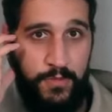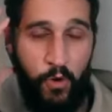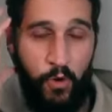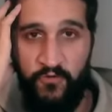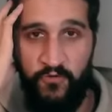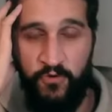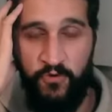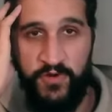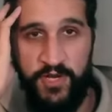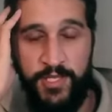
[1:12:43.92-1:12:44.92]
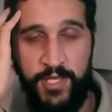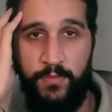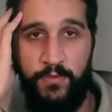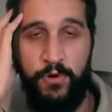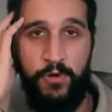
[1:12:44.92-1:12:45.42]
over over tight
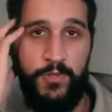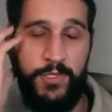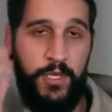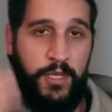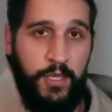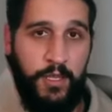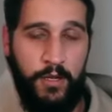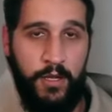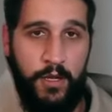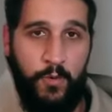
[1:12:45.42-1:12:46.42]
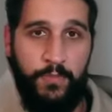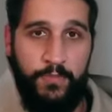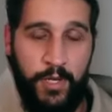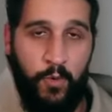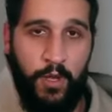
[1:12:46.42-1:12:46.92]
temporals. Uh, one
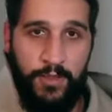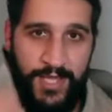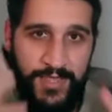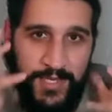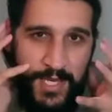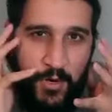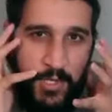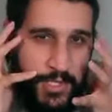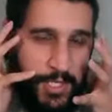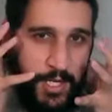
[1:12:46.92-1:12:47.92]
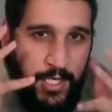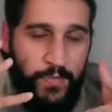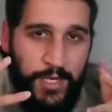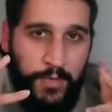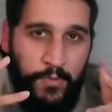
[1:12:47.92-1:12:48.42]
big one that this area is just not
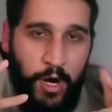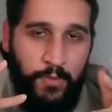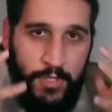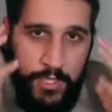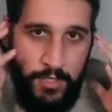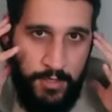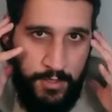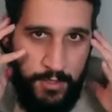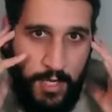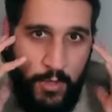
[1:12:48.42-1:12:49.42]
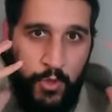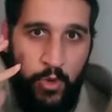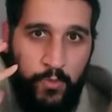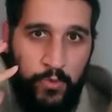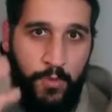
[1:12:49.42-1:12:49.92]
expanded properly not
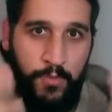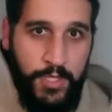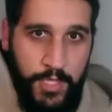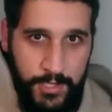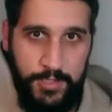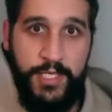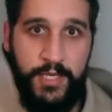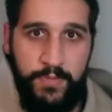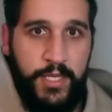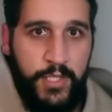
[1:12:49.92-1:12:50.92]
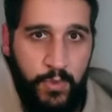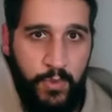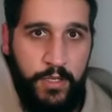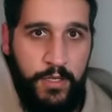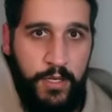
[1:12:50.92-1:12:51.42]
grown properly is the biggest
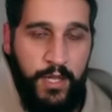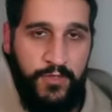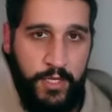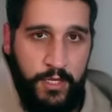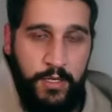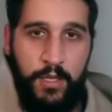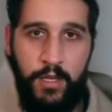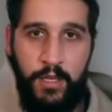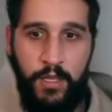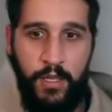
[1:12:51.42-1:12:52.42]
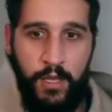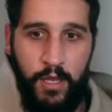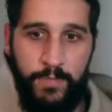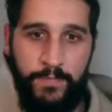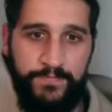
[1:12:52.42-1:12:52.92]
one, I think.
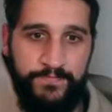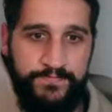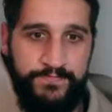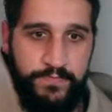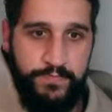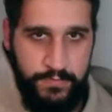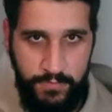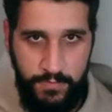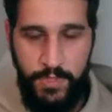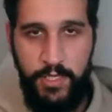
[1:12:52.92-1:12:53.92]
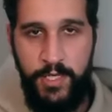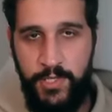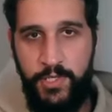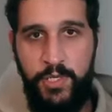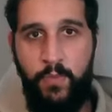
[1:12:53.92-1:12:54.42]
Um, because
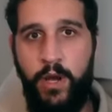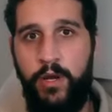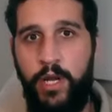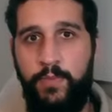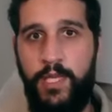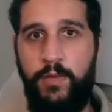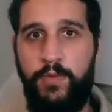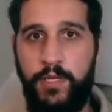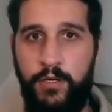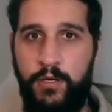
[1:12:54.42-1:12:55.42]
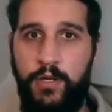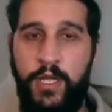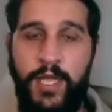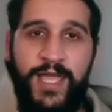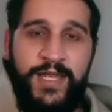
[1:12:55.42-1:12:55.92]
this is a modern epidemic, you know.
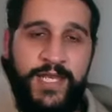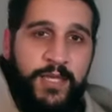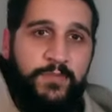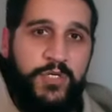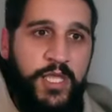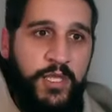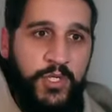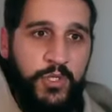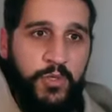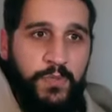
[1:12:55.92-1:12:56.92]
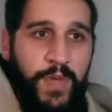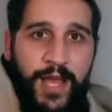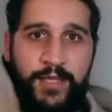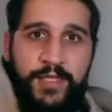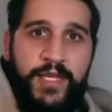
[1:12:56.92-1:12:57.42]
TMJ issues
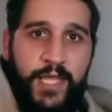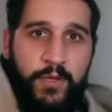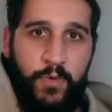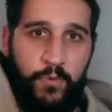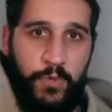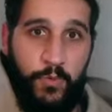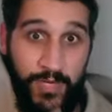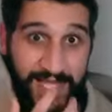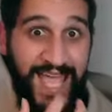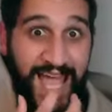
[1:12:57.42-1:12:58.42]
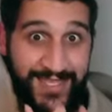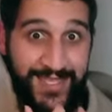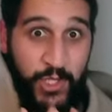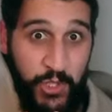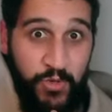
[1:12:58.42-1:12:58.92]
back in the day when we really had
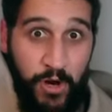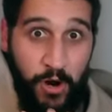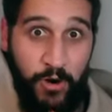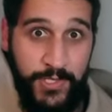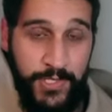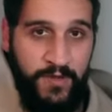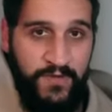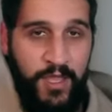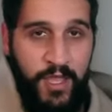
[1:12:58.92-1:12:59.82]
to chew hard stuff